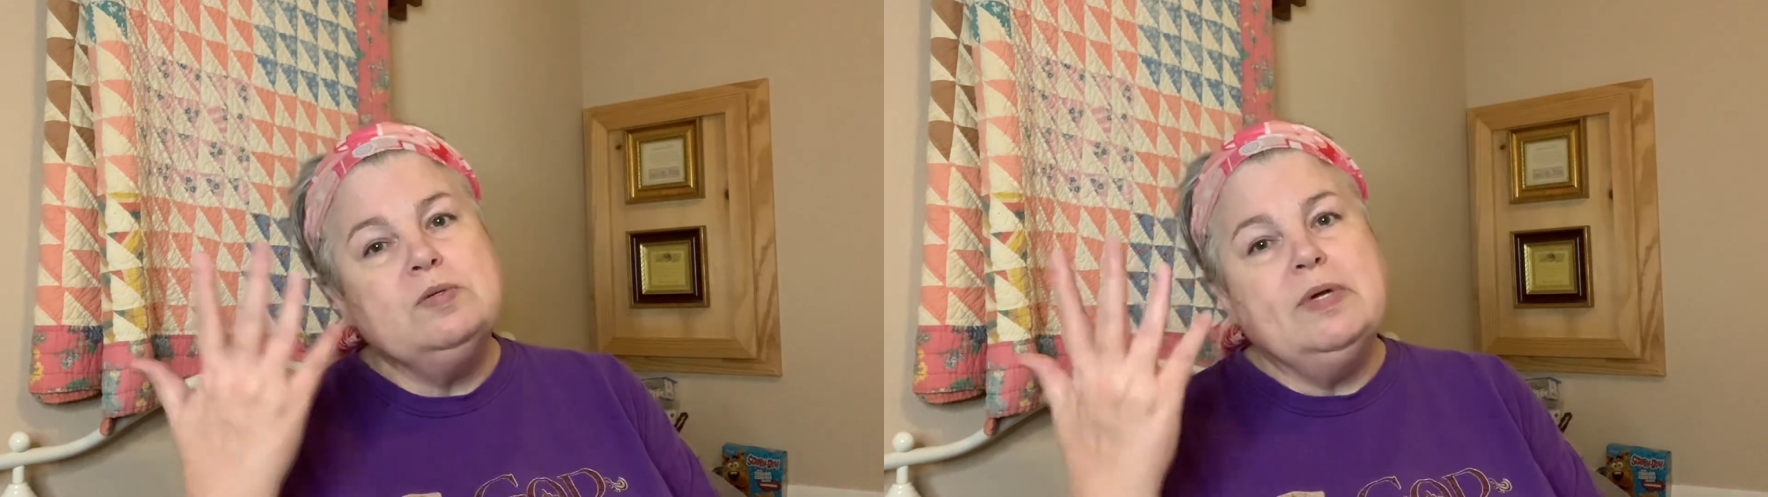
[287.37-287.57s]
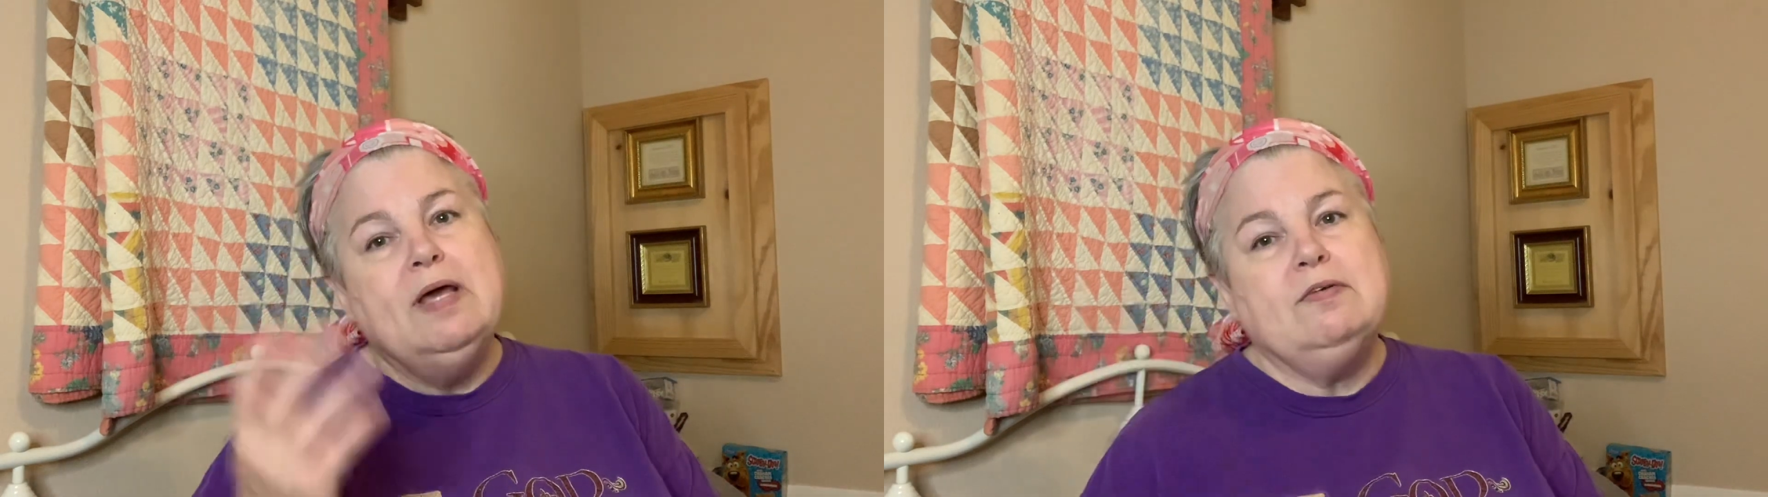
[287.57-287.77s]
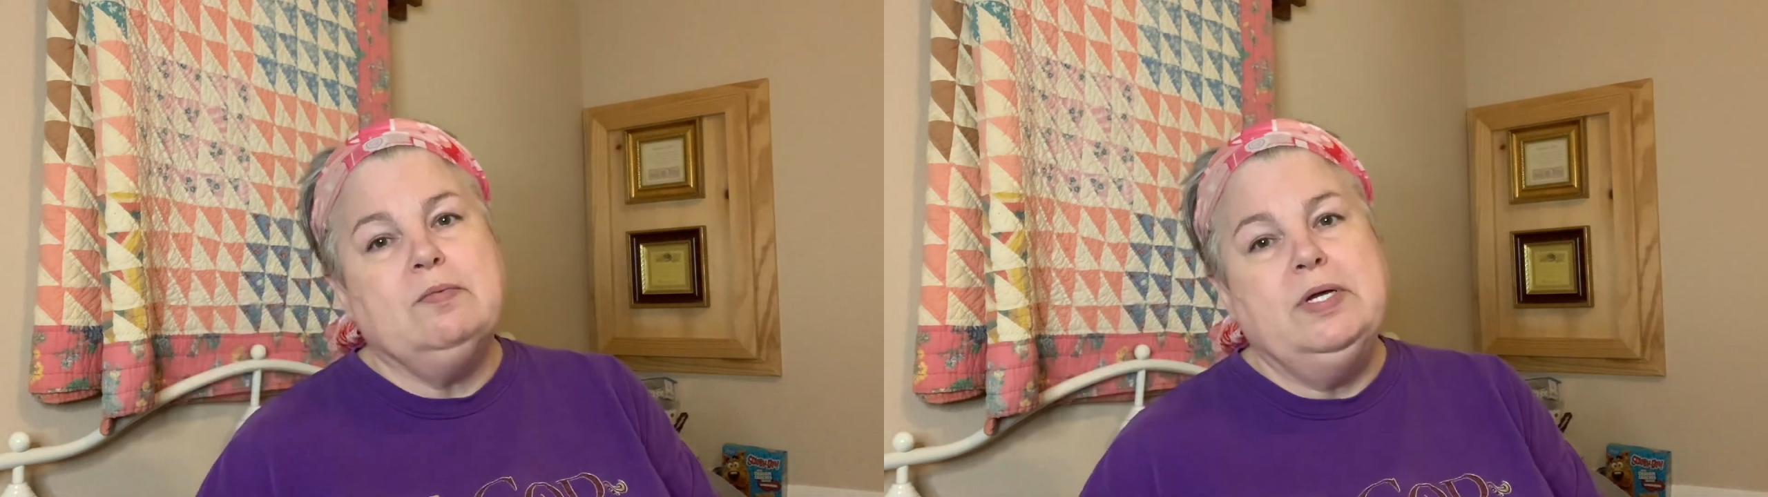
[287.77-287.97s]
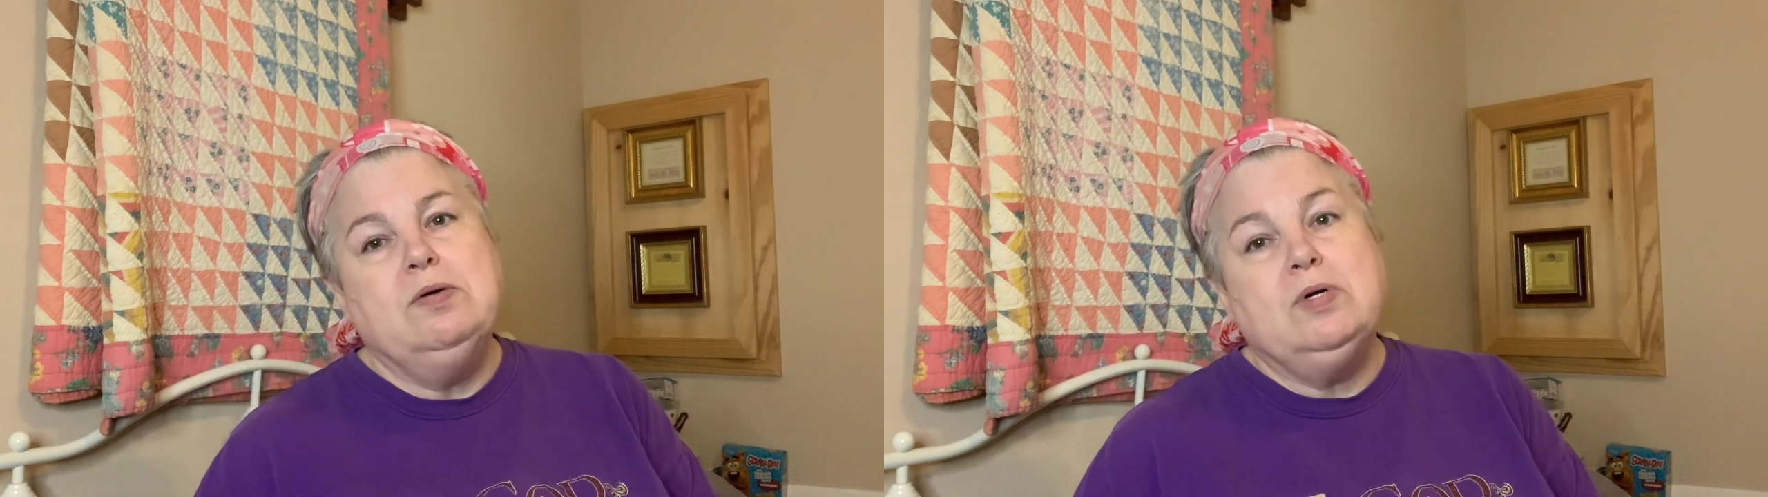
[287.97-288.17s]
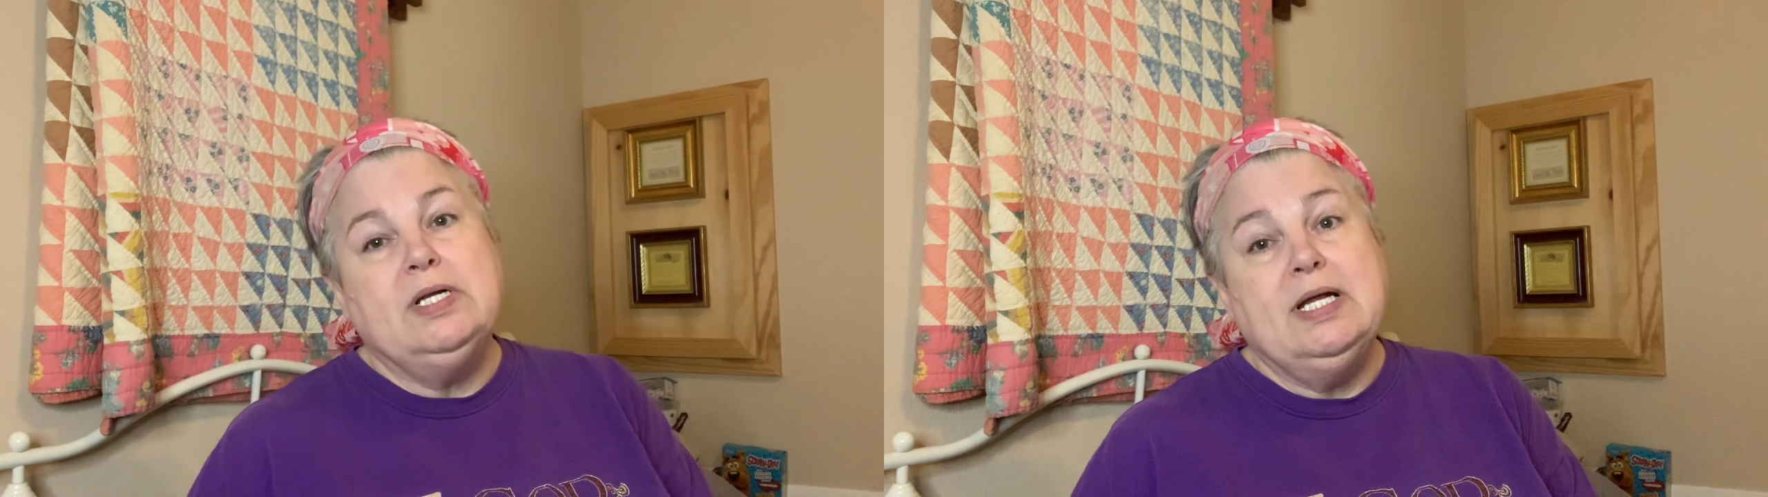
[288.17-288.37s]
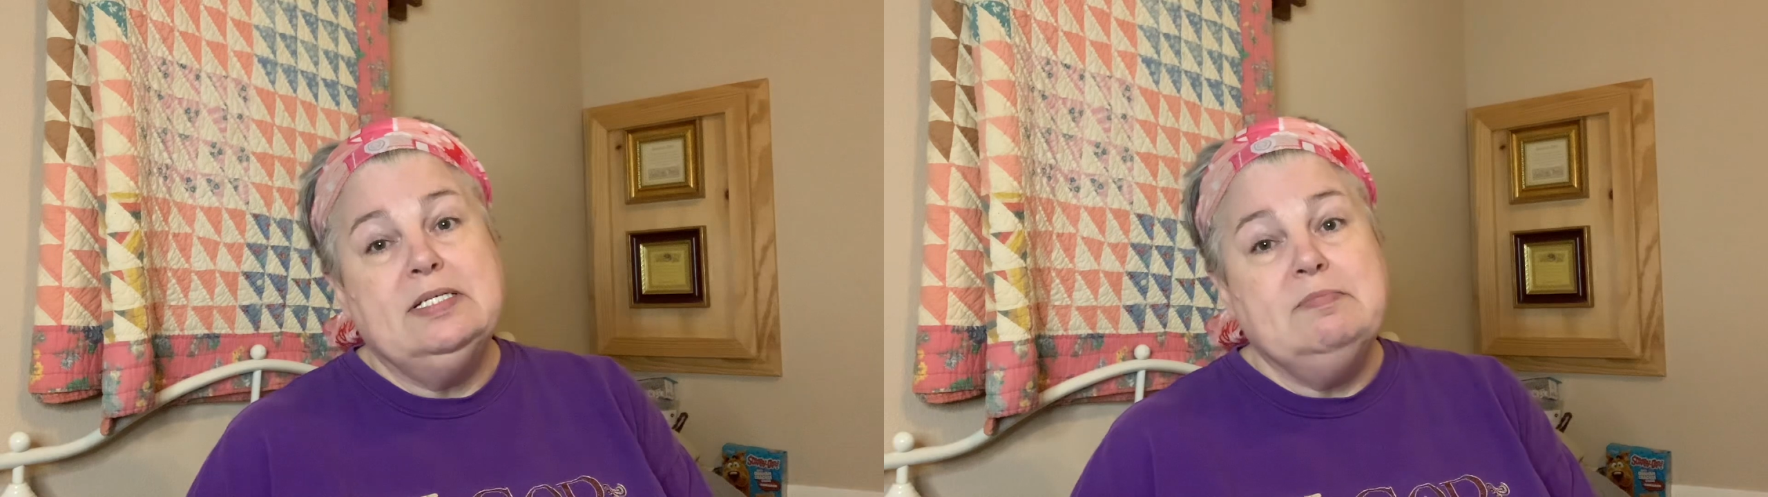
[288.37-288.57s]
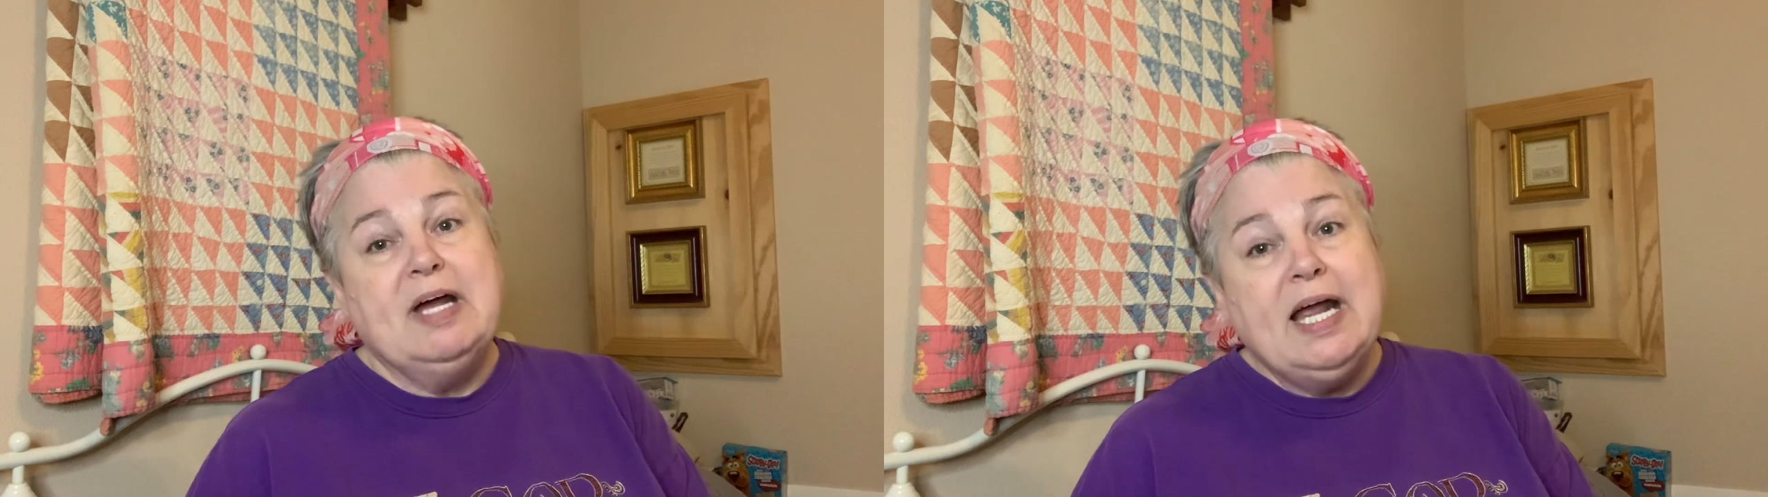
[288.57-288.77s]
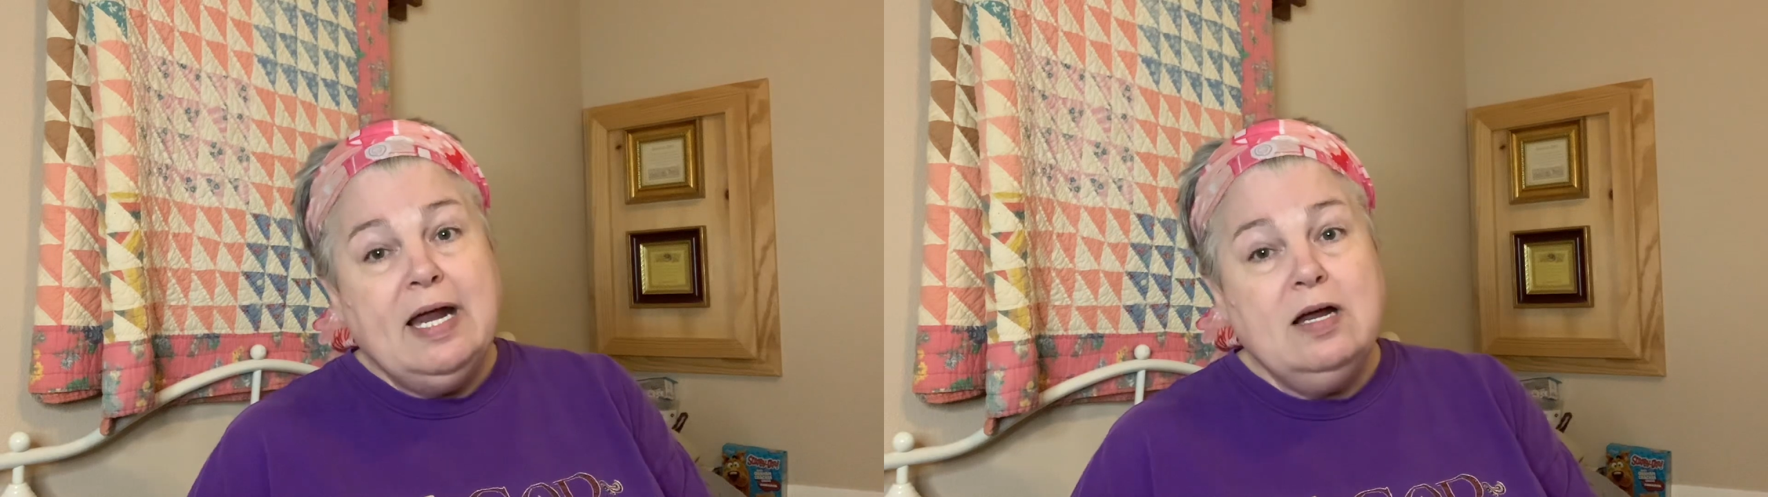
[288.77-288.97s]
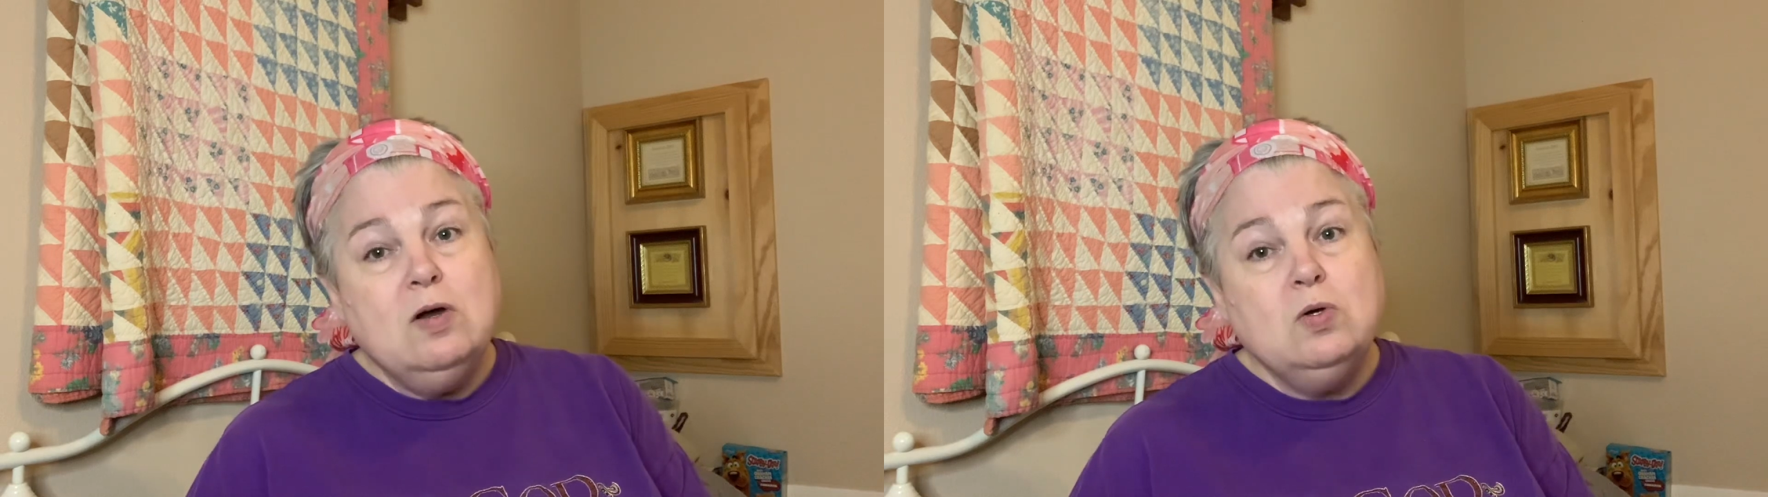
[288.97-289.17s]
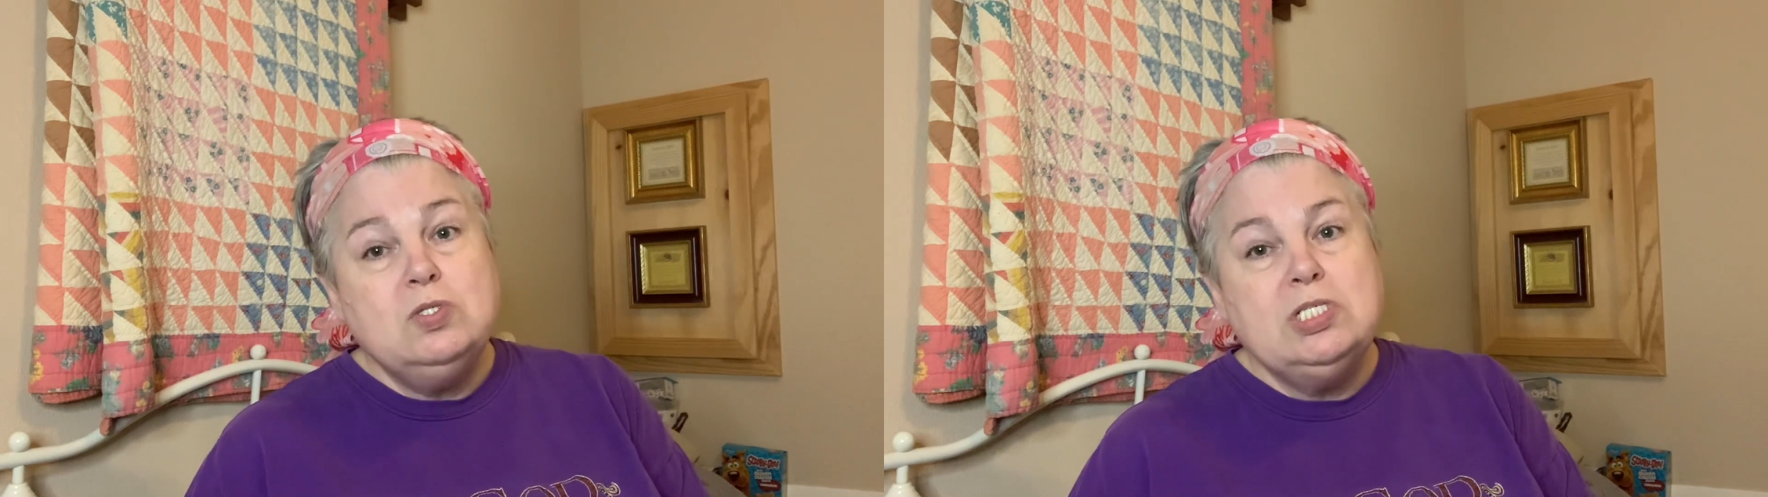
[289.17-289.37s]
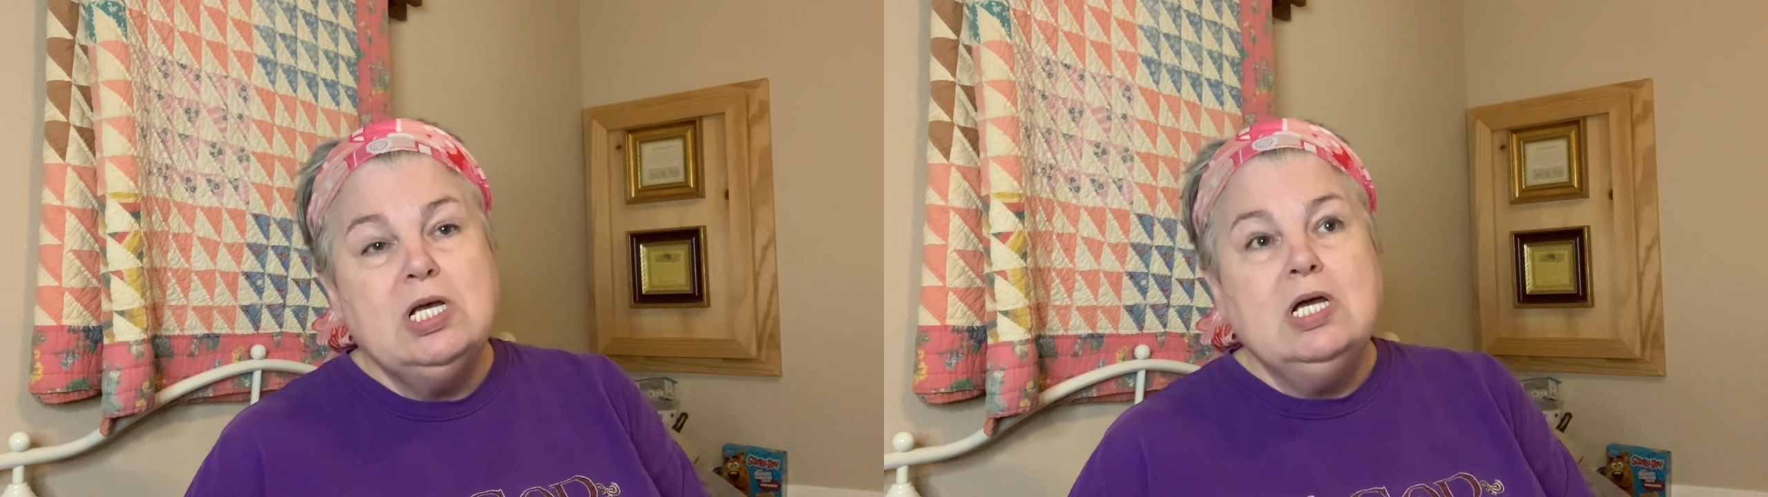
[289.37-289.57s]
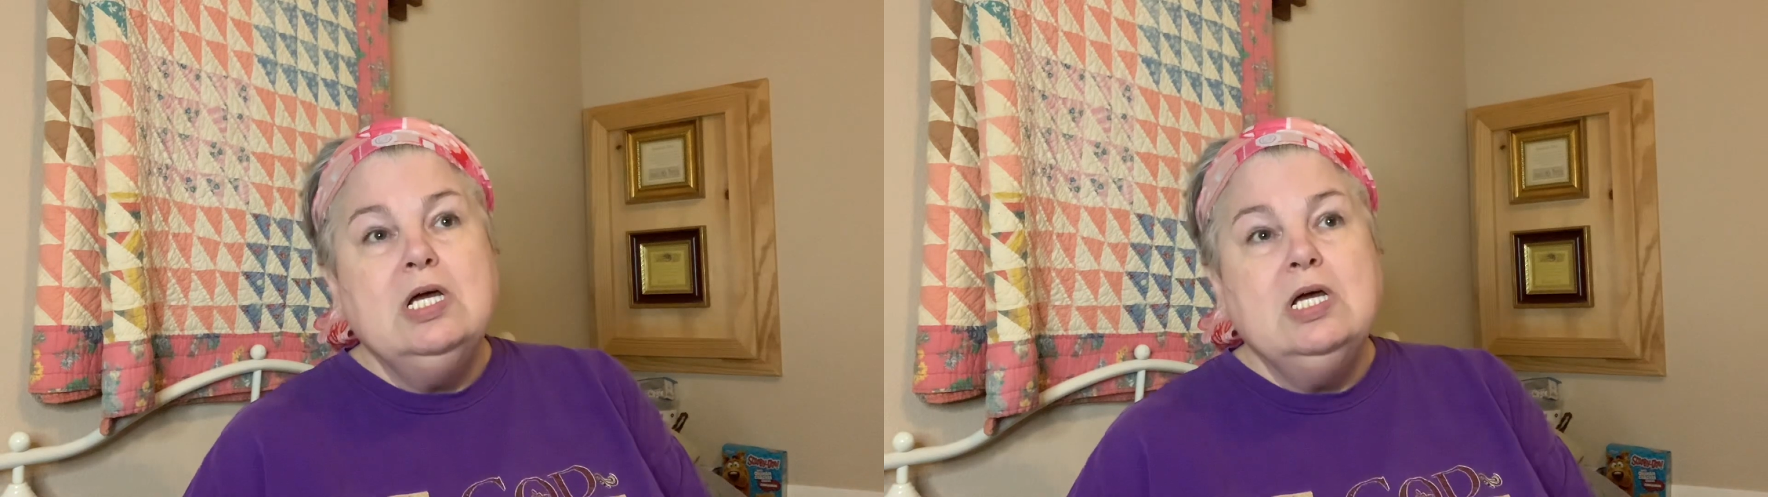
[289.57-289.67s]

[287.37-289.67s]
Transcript: we have to reorganize my house